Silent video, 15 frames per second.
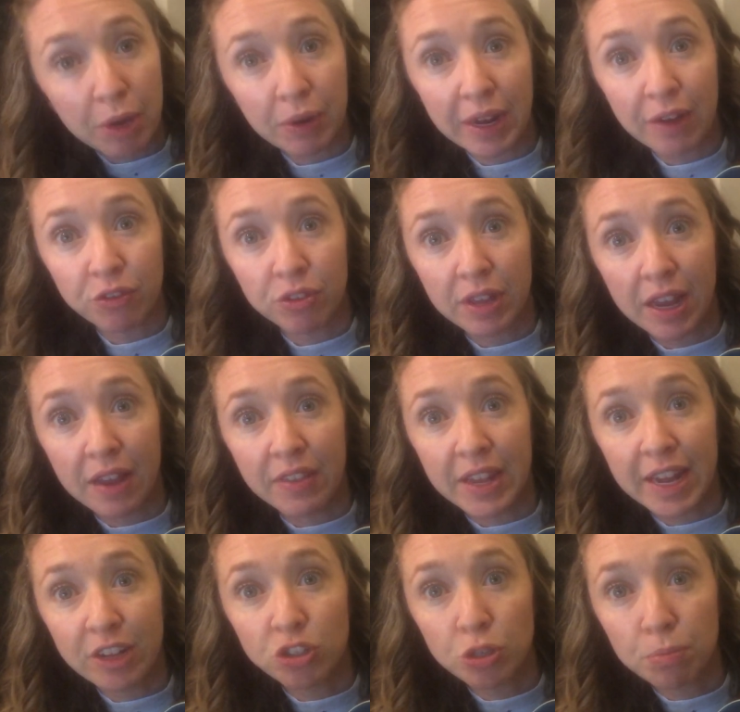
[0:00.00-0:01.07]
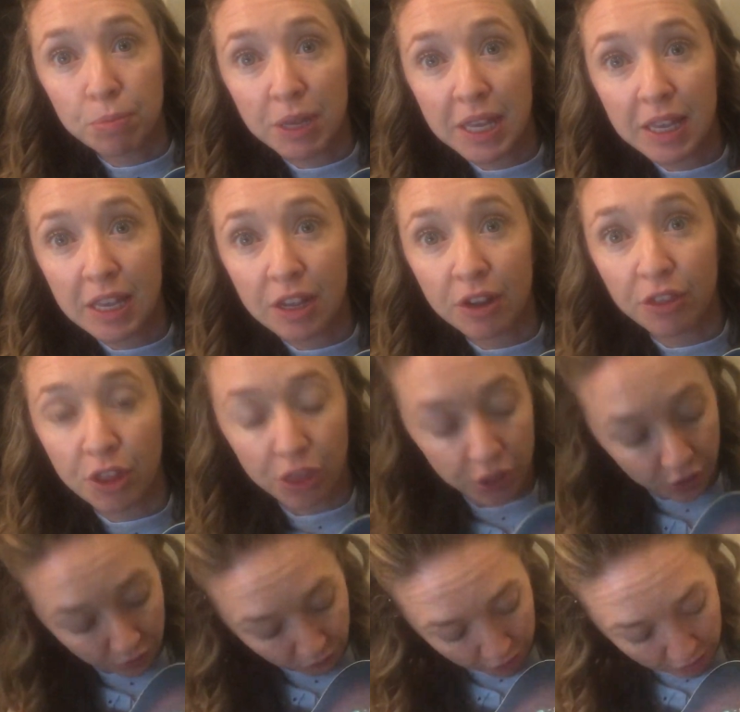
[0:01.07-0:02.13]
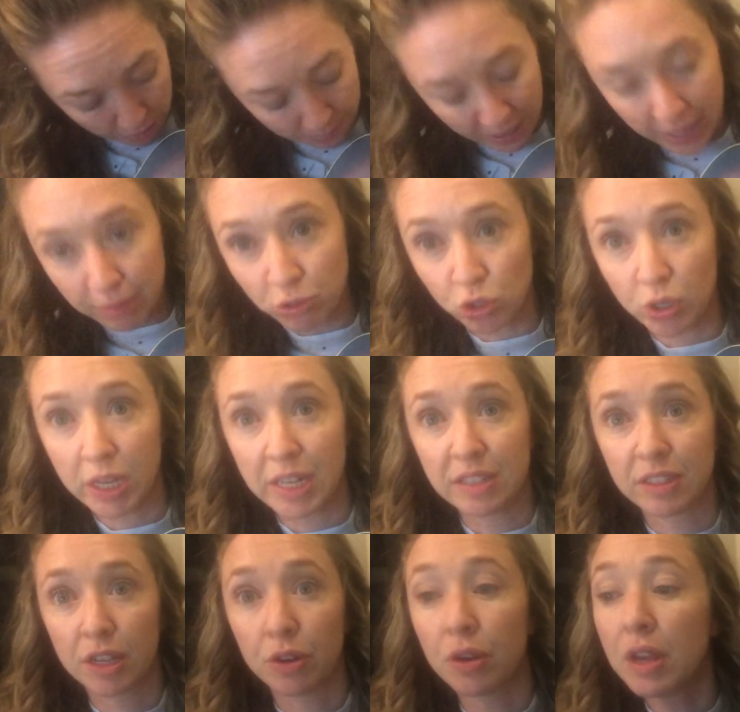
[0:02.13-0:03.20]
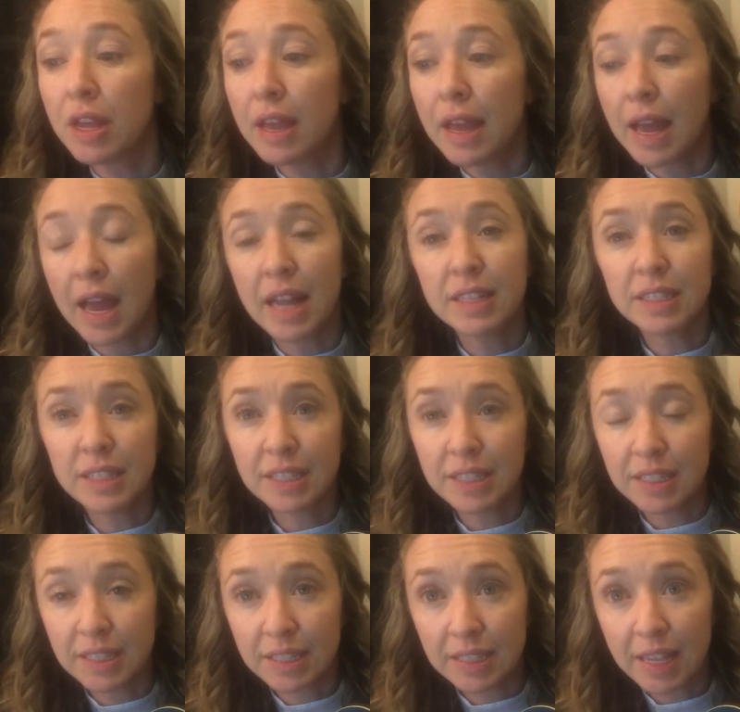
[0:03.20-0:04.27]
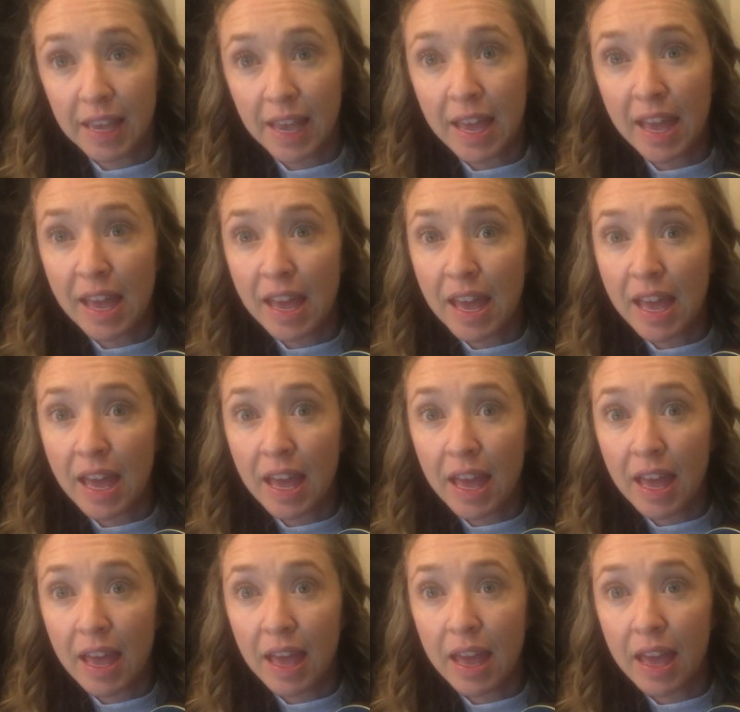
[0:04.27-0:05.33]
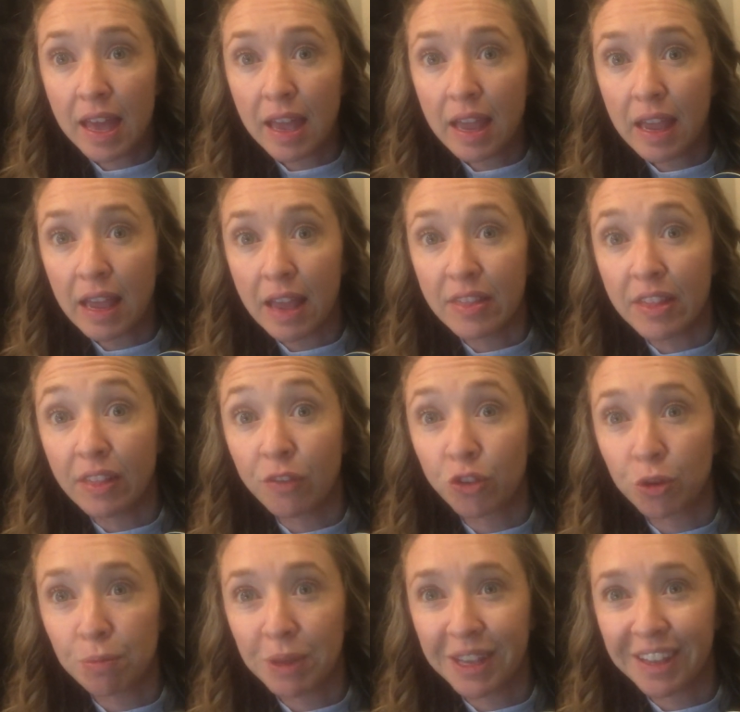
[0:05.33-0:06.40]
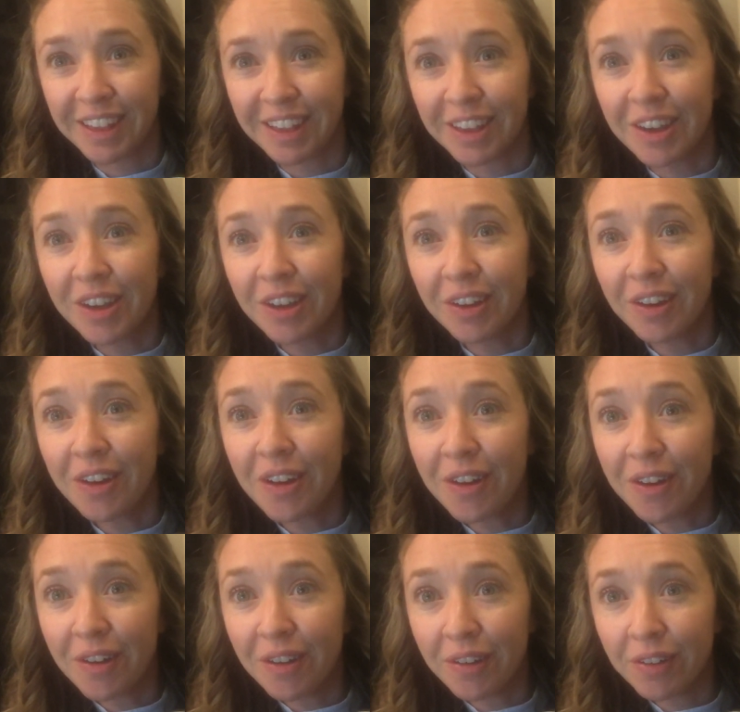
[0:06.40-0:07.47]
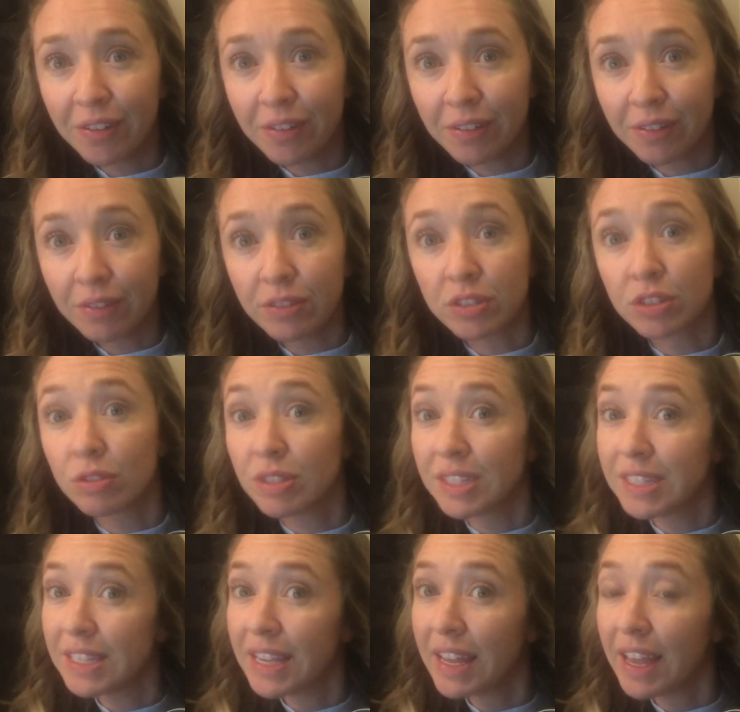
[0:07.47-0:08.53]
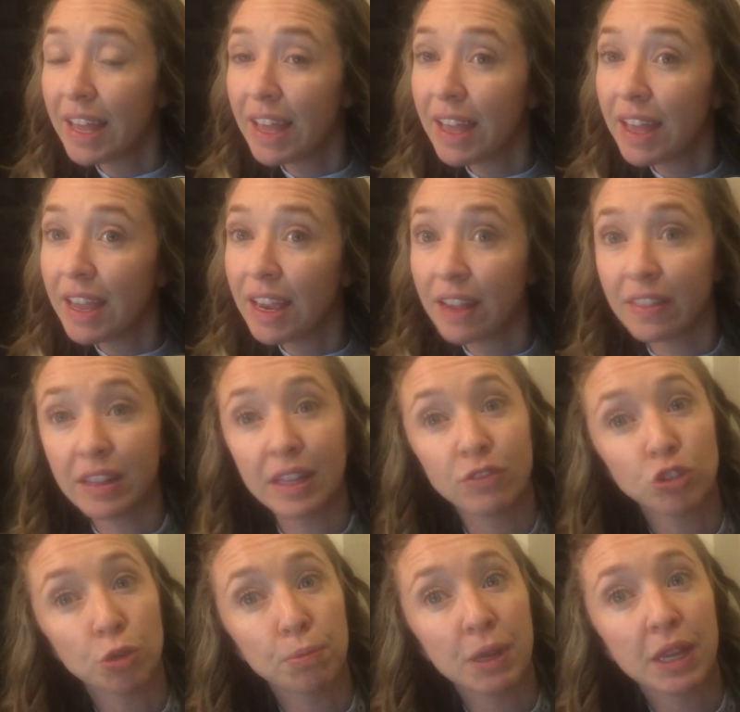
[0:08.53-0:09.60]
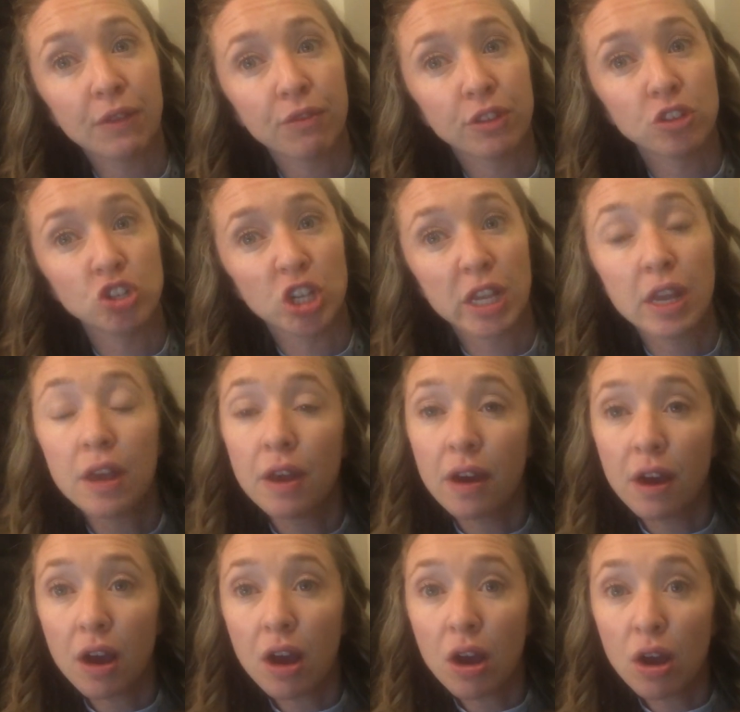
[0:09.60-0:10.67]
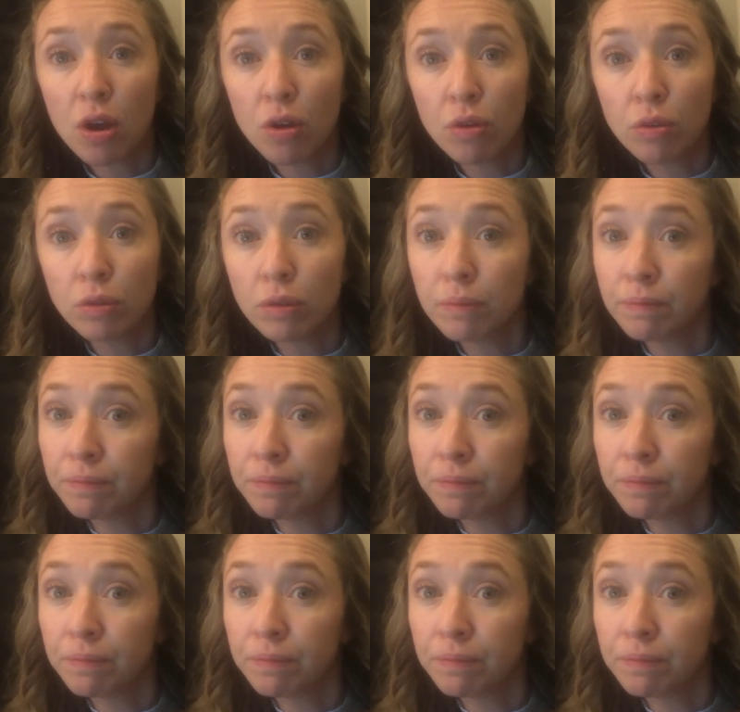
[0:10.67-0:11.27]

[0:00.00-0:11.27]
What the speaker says: right after that, and then add your pinky on the 3rd fret of the bottom string, and it's gonna, and say, and then lift your pinky, oh, so say, and then lift your pinky for the G, oh,